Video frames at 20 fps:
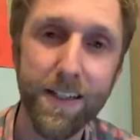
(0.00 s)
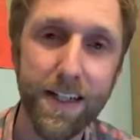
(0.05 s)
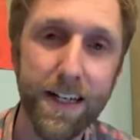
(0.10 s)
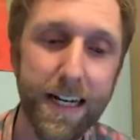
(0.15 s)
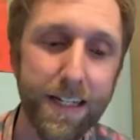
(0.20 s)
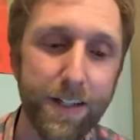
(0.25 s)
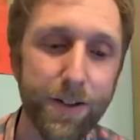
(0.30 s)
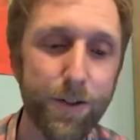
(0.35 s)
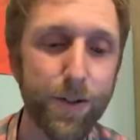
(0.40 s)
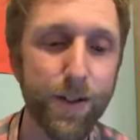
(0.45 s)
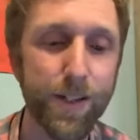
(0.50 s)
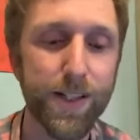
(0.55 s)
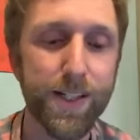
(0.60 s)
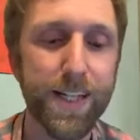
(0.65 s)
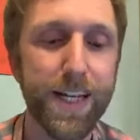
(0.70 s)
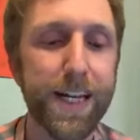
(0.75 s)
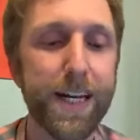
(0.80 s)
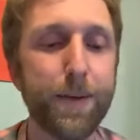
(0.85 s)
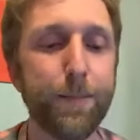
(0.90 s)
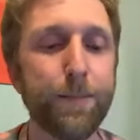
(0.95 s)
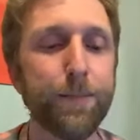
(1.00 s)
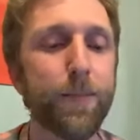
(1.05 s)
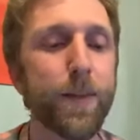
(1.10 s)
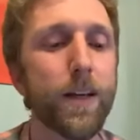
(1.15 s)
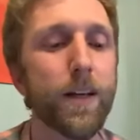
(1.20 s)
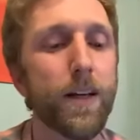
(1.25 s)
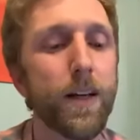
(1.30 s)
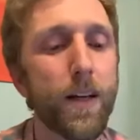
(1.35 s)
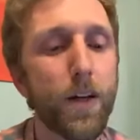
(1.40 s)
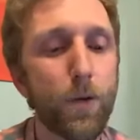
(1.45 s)
and I do the same.
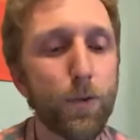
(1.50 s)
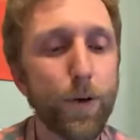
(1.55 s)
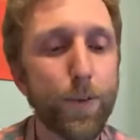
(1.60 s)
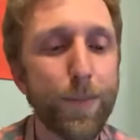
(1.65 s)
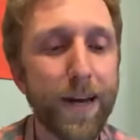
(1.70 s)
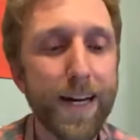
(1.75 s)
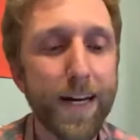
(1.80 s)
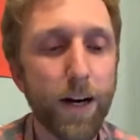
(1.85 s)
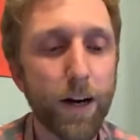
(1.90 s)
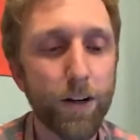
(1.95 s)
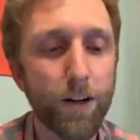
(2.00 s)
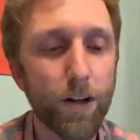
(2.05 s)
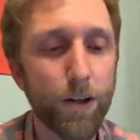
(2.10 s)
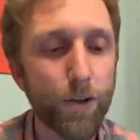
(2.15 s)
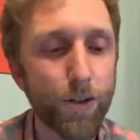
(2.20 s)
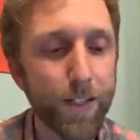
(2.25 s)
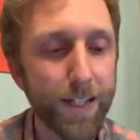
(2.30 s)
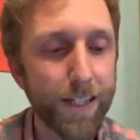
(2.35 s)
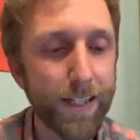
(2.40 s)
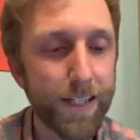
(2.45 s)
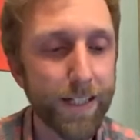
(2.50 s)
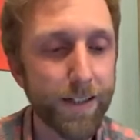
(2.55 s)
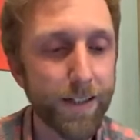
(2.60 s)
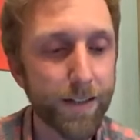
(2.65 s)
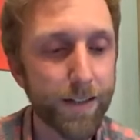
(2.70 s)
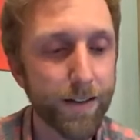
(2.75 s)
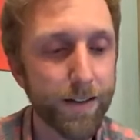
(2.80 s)
We make our own heat.